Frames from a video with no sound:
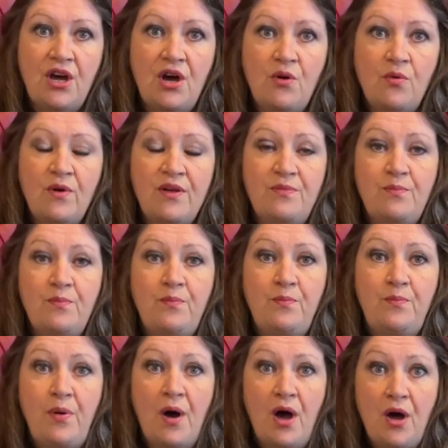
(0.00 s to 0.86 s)

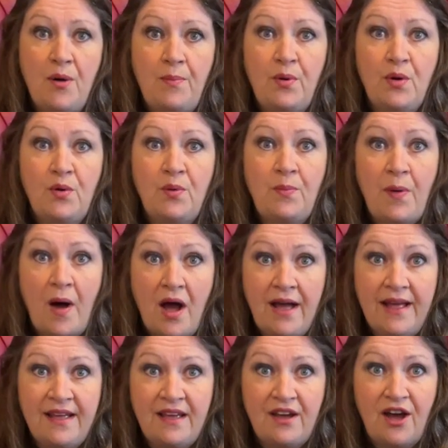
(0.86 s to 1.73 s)
with purple
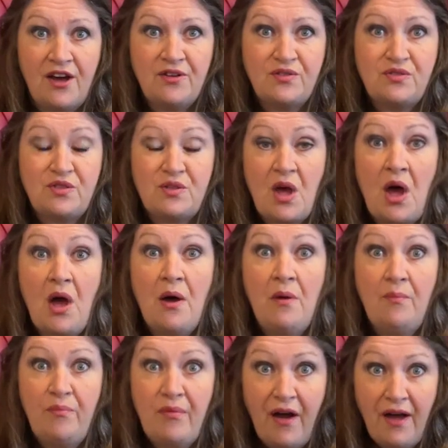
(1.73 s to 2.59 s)
pine cones,
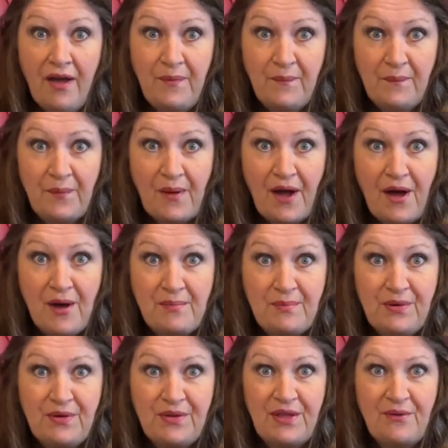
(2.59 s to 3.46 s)
bright
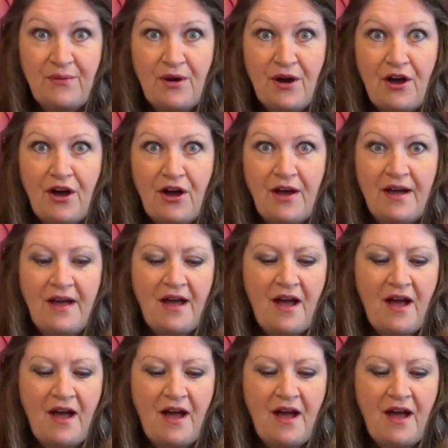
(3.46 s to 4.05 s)
purple they were.